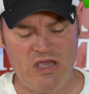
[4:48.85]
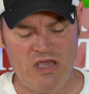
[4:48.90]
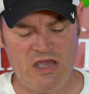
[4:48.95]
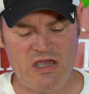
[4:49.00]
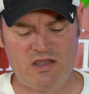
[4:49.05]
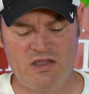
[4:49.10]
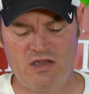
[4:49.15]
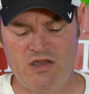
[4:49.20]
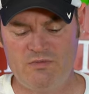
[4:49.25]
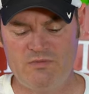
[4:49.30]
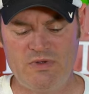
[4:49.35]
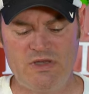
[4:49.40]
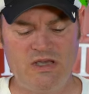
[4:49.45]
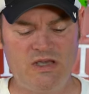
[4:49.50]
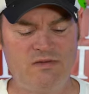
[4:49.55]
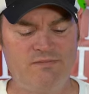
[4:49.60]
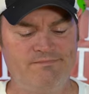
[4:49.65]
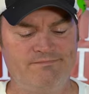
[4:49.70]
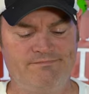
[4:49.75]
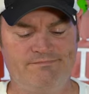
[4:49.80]
It could
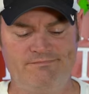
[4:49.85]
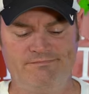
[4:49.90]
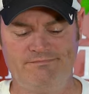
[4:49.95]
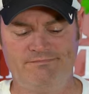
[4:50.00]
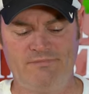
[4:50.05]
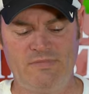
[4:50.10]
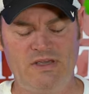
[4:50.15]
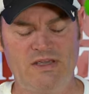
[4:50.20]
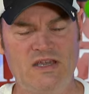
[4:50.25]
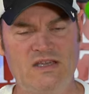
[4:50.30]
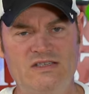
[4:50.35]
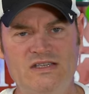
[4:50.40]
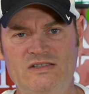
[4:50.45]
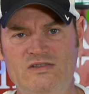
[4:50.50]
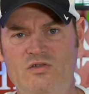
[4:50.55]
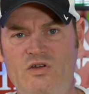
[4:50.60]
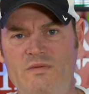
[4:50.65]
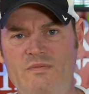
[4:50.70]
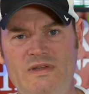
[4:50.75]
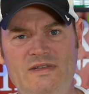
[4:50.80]
be because it's
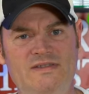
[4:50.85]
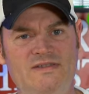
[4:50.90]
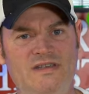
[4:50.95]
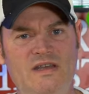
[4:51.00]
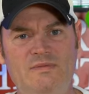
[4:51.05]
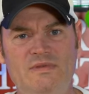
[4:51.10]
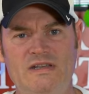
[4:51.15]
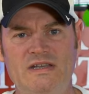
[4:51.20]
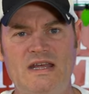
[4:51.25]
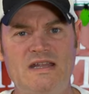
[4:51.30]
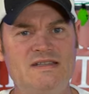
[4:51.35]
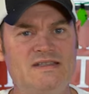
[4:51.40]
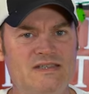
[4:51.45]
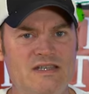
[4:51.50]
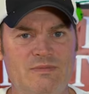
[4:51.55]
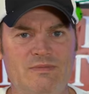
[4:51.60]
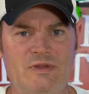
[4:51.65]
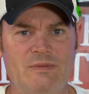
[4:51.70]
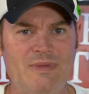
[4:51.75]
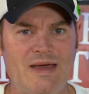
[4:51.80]
only been zipped and
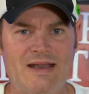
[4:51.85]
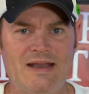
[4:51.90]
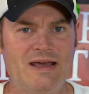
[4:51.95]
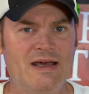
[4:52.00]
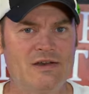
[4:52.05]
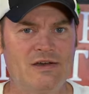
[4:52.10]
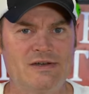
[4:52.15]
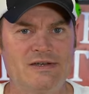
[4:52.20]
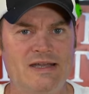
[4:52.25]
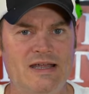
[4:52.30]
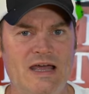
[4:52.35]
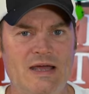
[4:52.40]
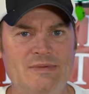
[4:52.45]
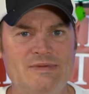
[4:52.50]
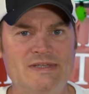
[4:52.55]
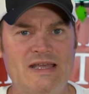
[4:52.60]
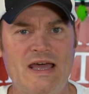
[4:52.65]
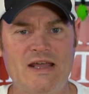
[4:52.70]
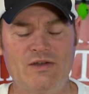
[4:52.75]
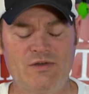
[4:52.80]
unzipped about a hundred
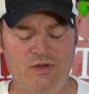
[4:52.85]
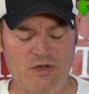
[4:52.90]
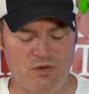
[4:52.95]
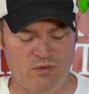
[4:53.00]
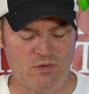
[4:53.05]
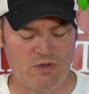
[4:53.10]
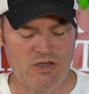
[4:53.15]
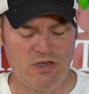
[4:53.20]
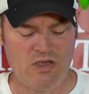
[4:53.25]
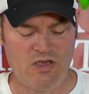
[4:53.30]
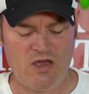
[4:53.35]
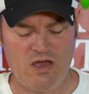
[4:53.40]
times. I don't know.